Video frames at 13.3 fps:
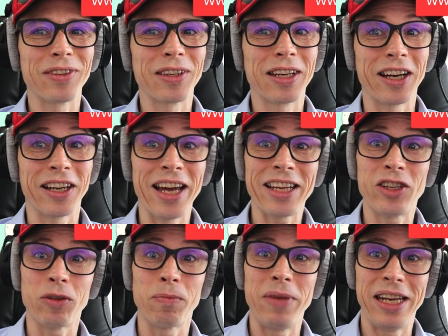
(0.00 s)
connect
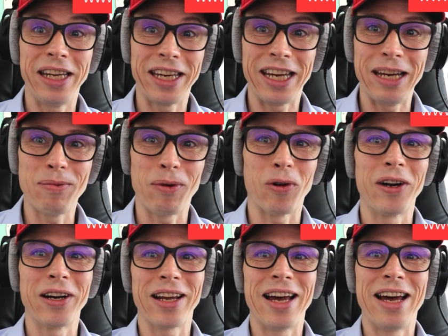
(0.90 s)
your MIDI
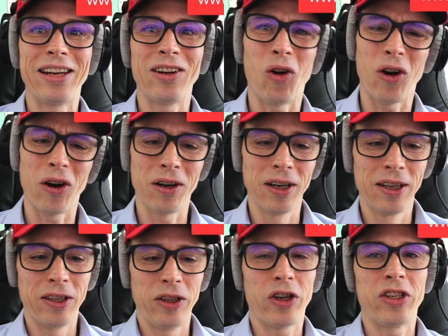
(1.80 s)
keyboard, or
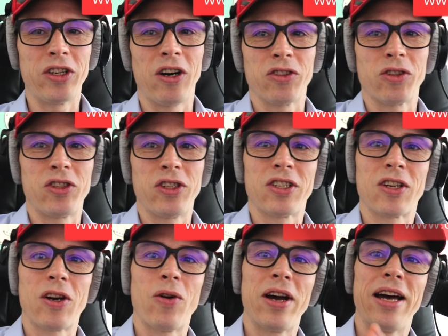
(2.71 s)
you can also just
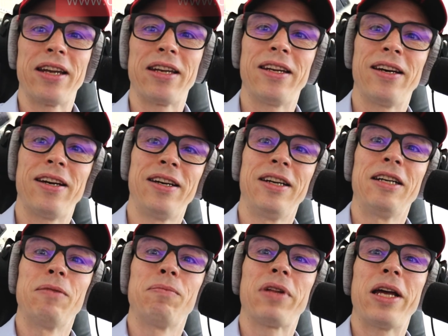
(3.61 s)
go ahead and
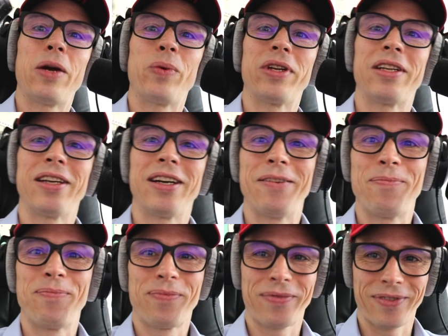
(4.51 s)
play with
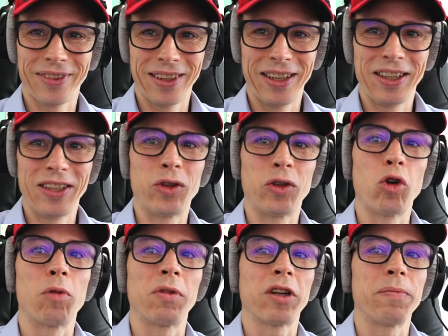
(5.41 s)
your
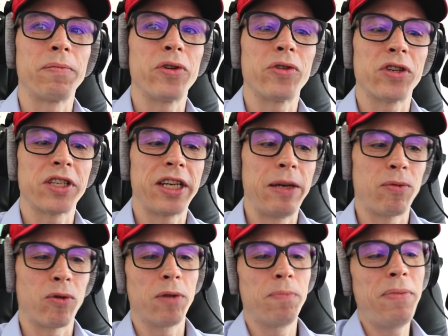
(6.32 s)
normal computer's
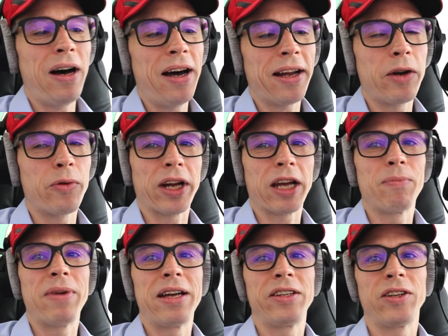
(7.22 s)
keyboard. But I
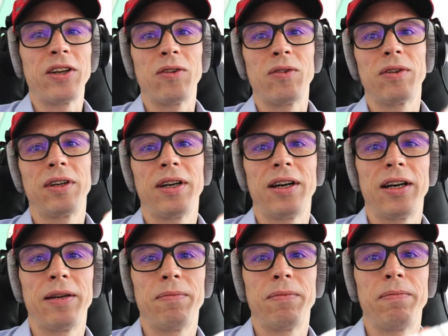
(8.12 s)
recommend,
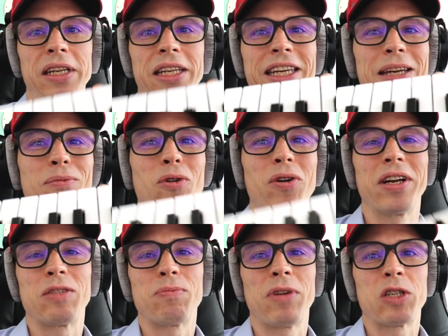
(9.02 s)
a MIDI keyboard
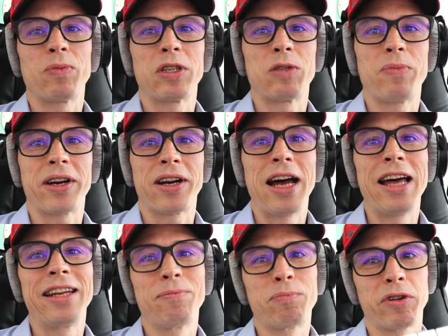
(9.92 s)
is much better,
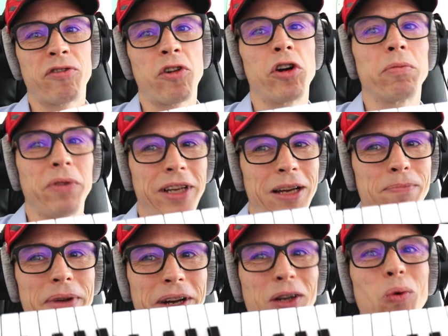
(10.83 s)
and preferably a
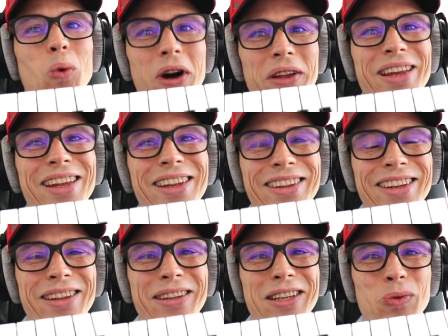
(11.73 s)
bigger one
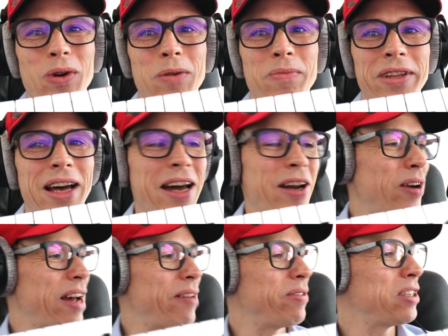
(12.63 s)
than this one. But I don't
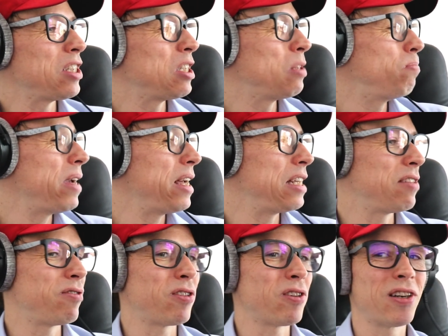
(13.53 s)
have the space
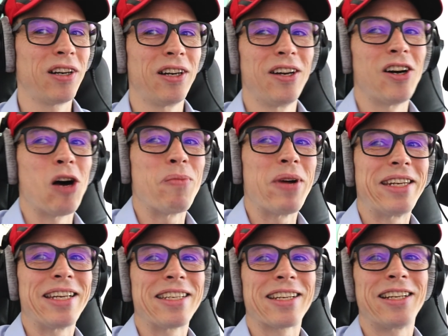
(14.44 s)
on my
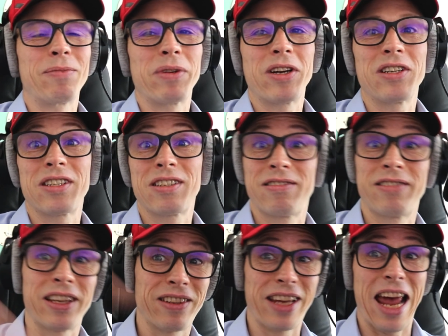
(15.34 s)
desk here because
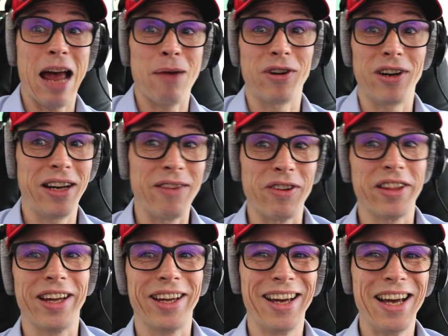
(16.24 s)
the camera and
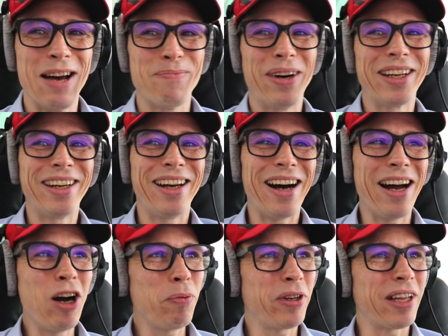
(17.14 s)
everything. But I
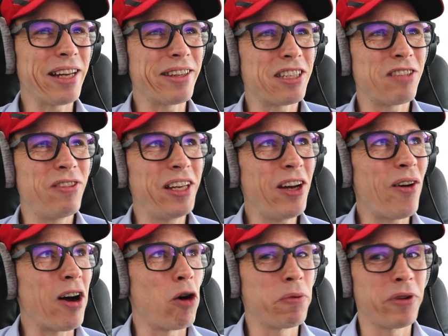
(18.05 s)
hope you like this video.
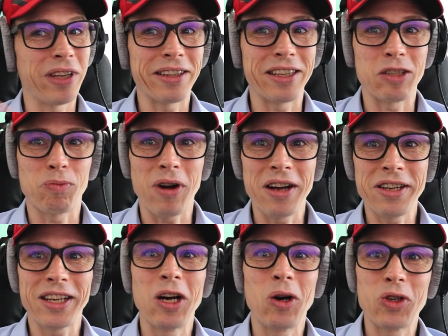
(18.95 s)
I hope you like this
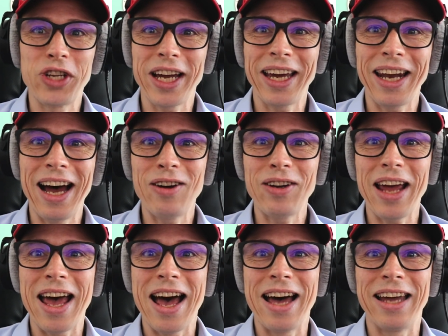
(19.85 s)
project. Go check it out,
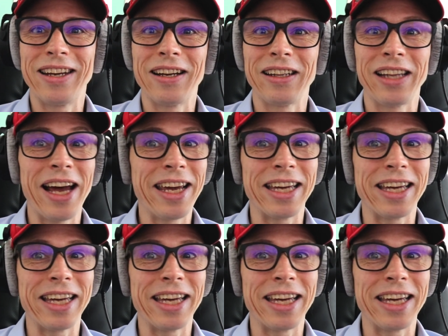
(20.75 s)
and like